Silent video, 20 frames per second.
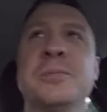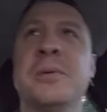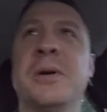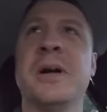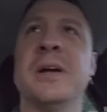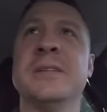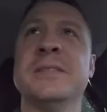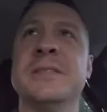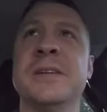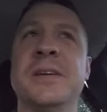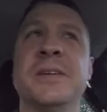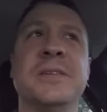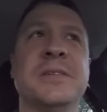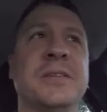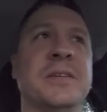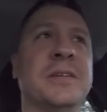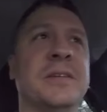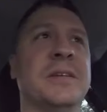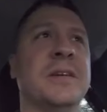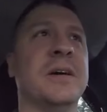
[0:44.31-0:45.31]
process
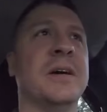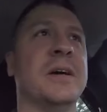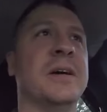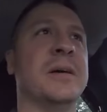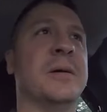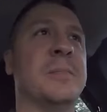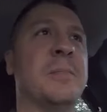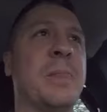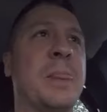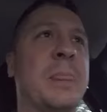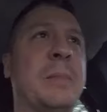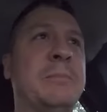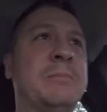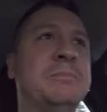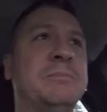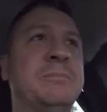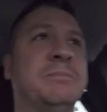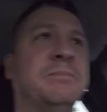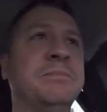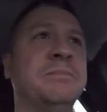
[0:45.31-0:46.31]
in
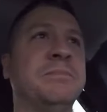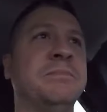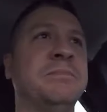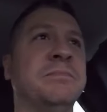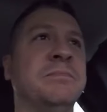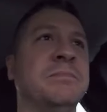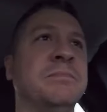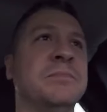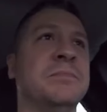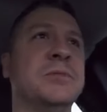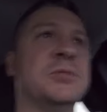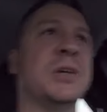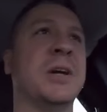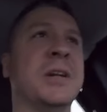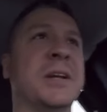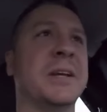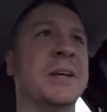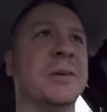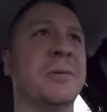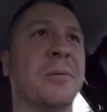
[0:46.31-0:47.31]
trying
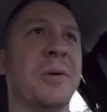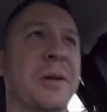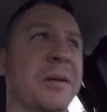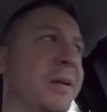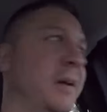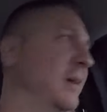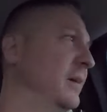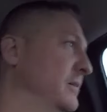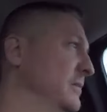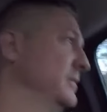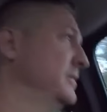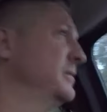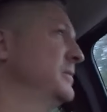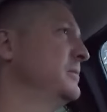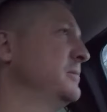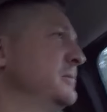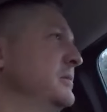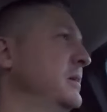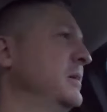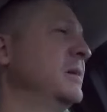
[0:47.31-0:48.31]
to get a rental house.
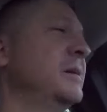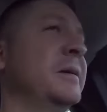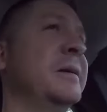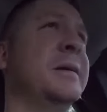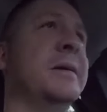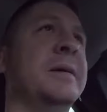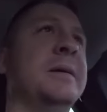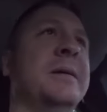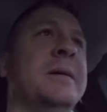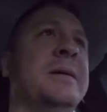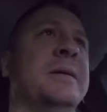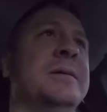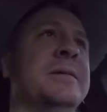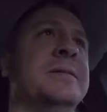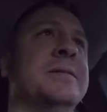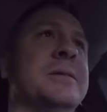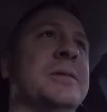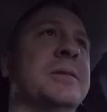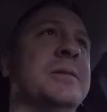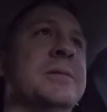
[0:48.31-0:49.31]

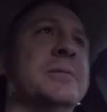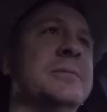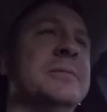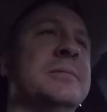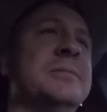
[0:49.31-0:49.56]
So